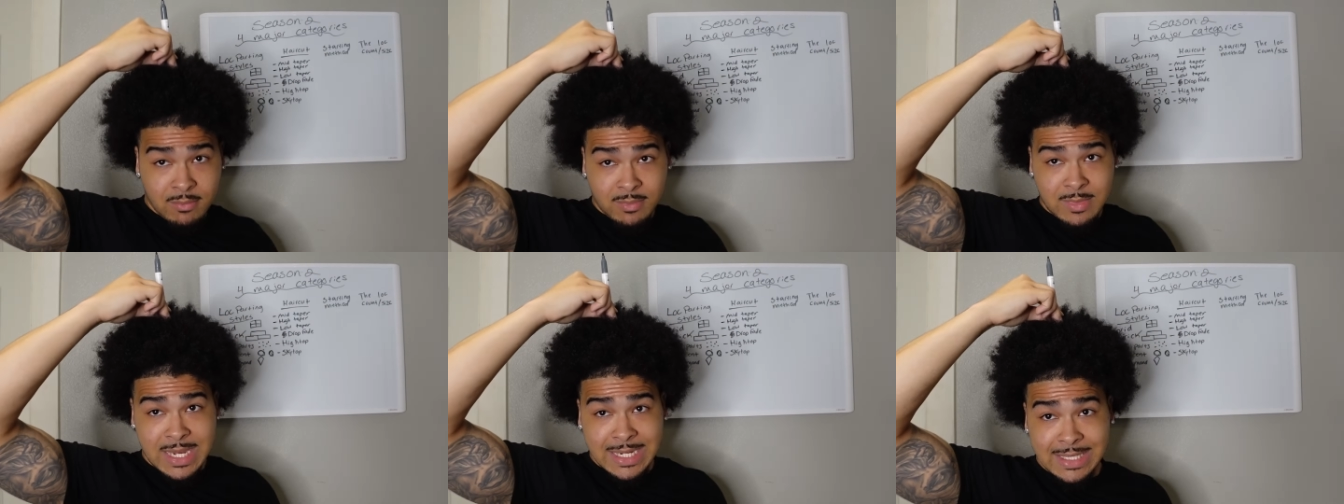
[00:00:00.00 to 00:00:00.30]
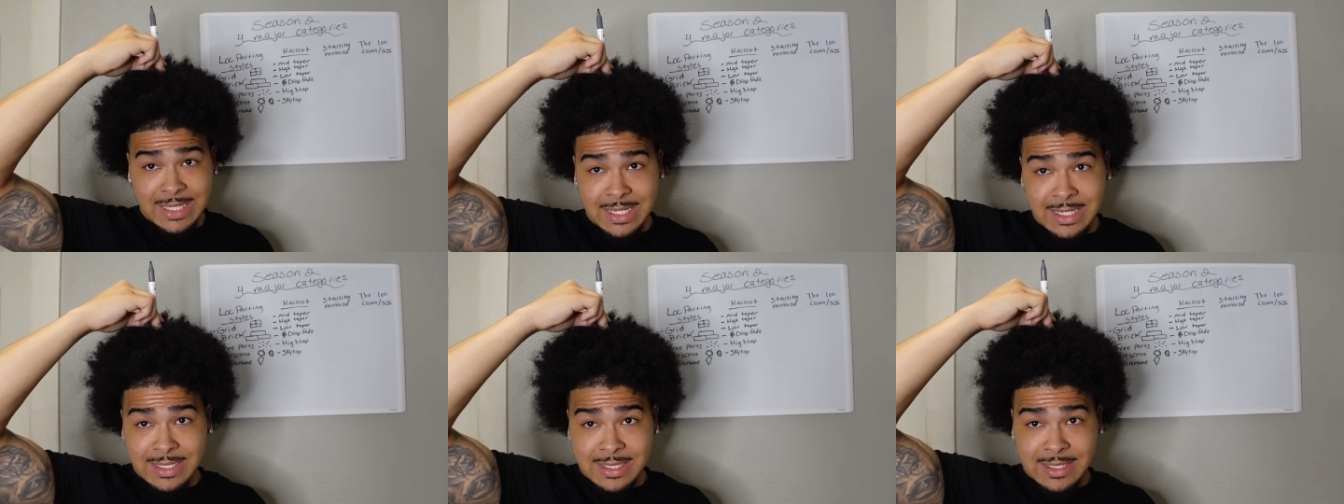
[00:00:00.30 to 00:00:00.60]
Like
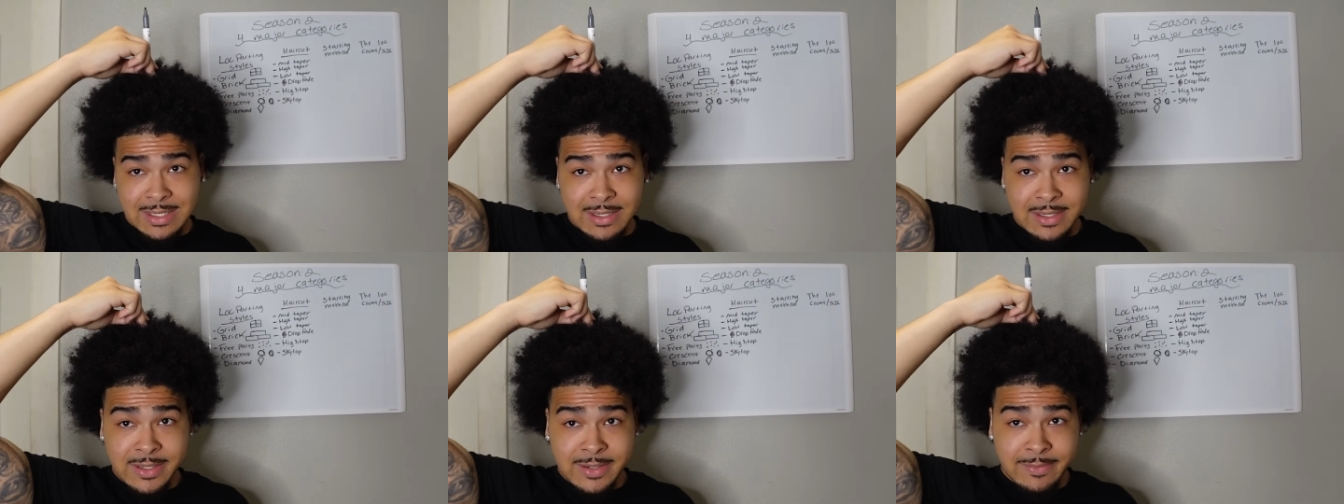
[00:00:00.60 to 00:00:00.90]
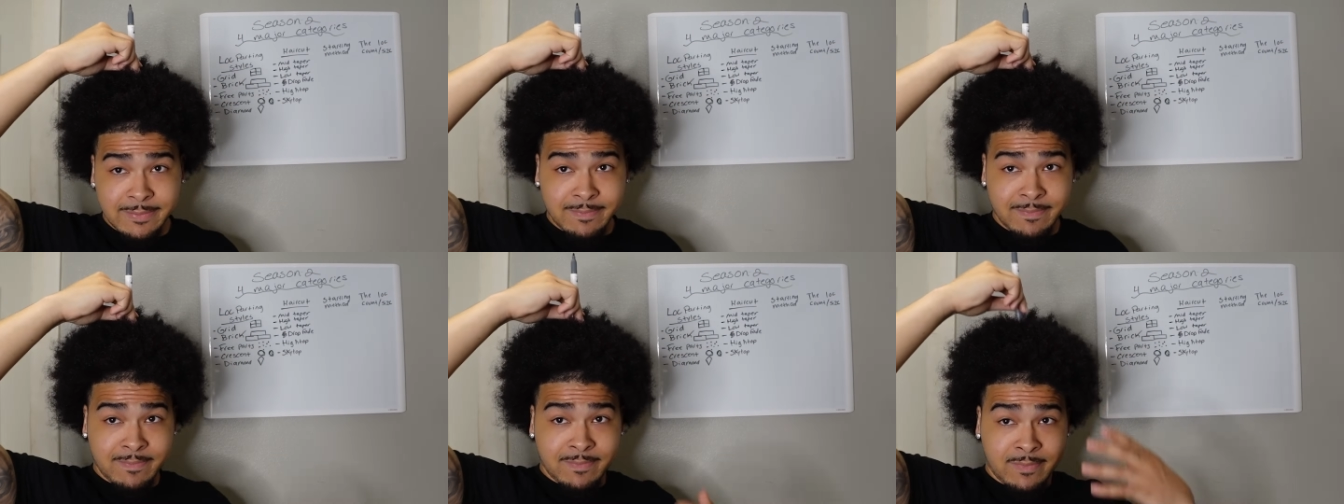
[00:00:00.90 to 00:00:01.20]
this.
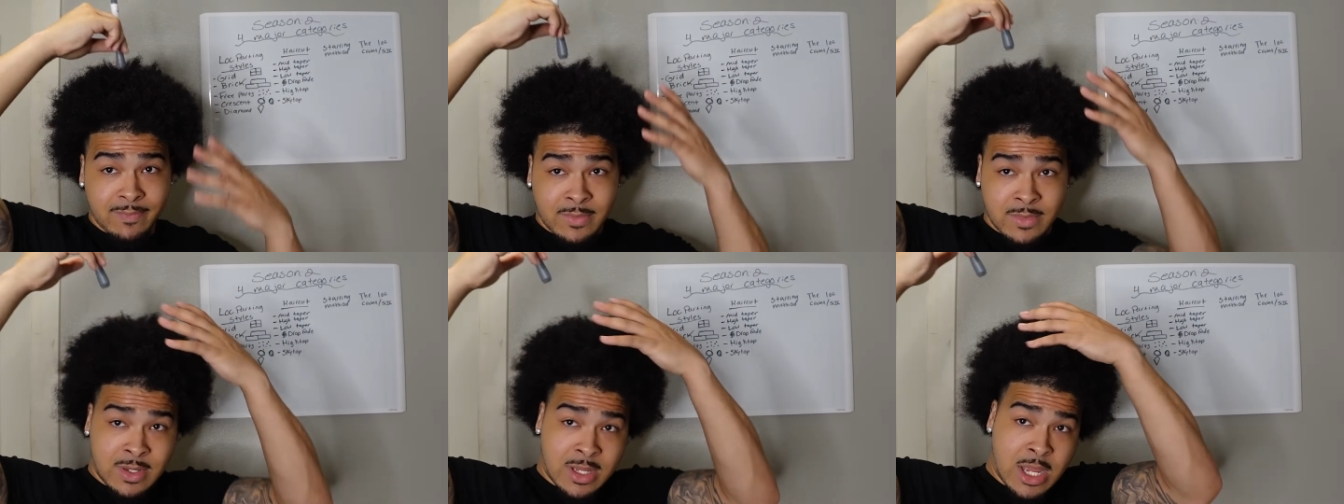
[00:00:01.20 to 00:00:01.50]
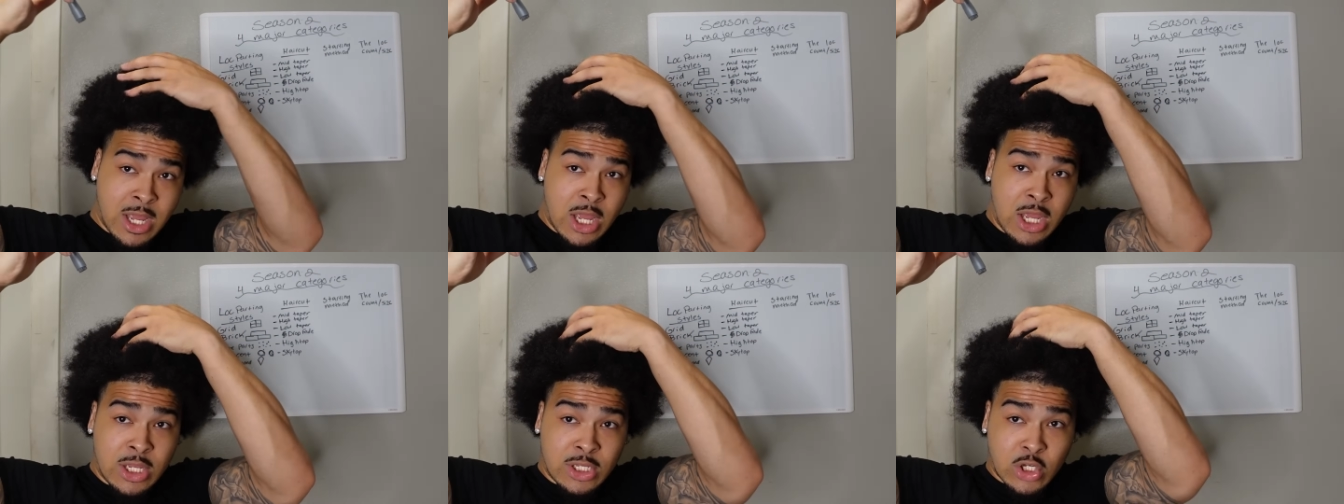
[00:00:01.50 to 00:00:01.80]

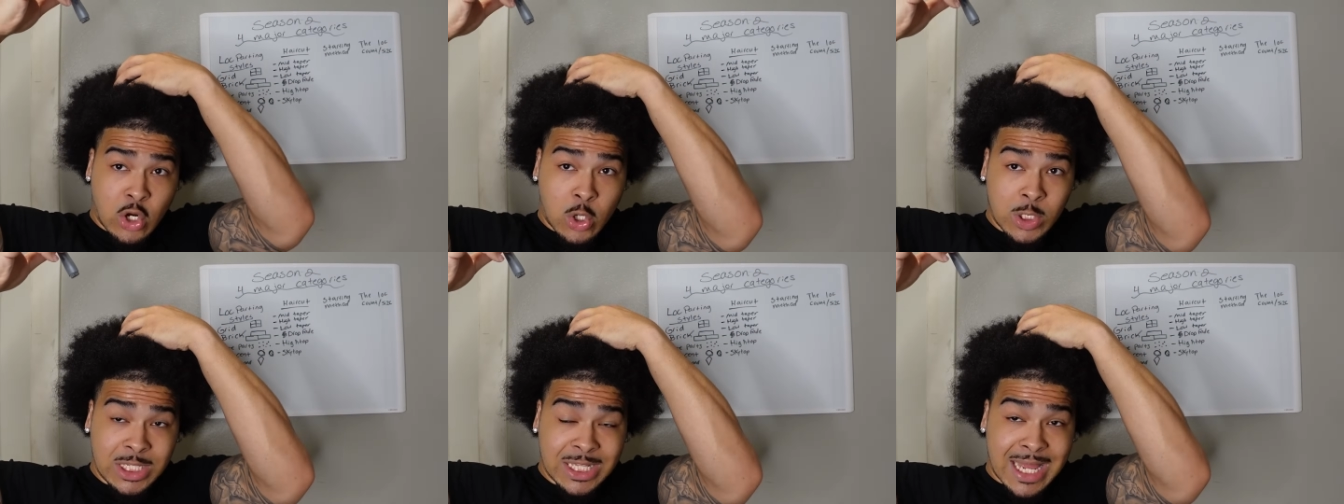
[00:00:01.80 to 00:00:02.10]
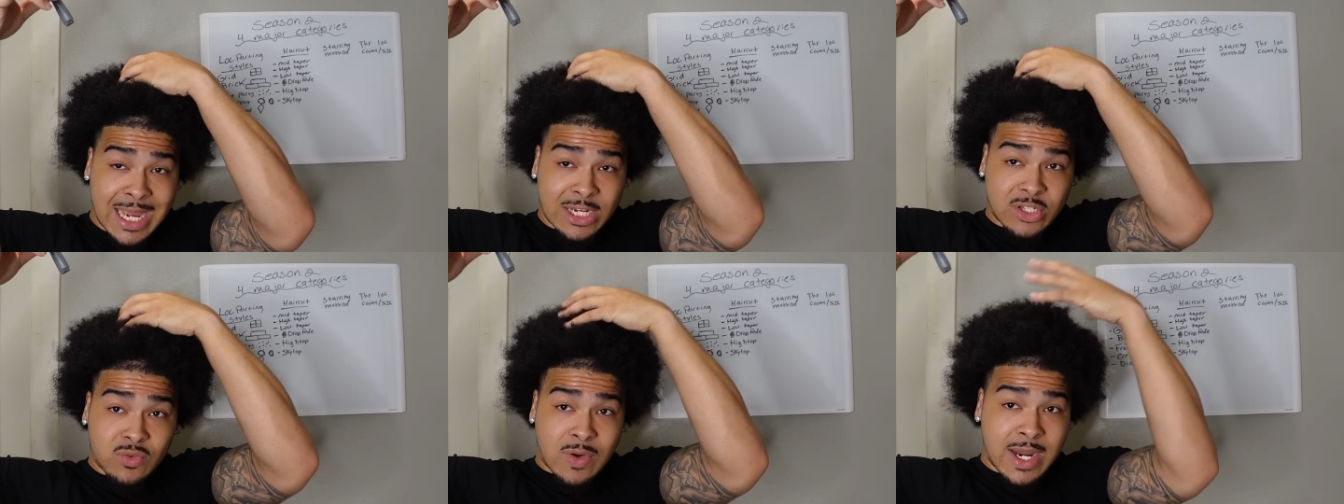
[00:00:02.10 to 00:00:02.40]
It's only
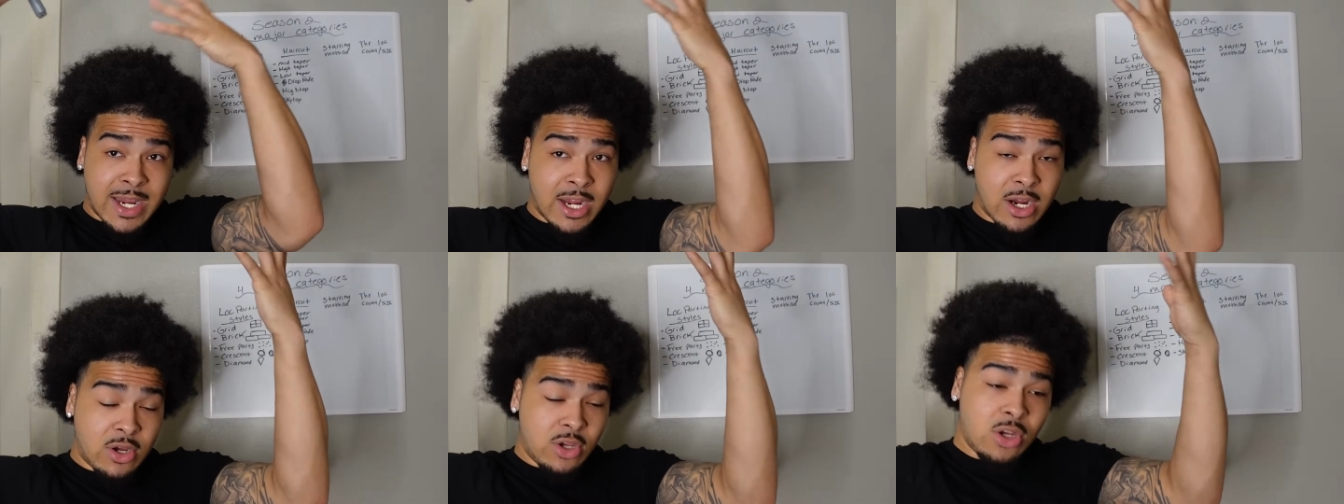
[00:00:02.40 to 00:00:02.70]
locks right here.